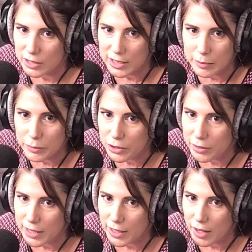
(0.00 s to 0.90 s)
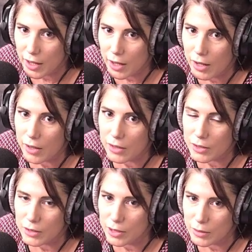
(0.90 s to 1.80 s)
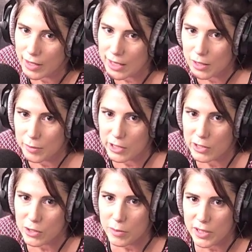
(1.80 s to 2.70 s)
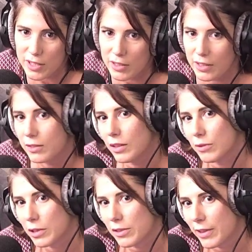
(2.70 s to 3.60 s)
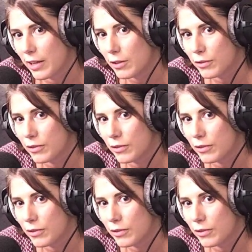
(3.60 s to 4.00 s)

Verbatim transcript: Deeb during uh, the last WSOP in in Rozvadov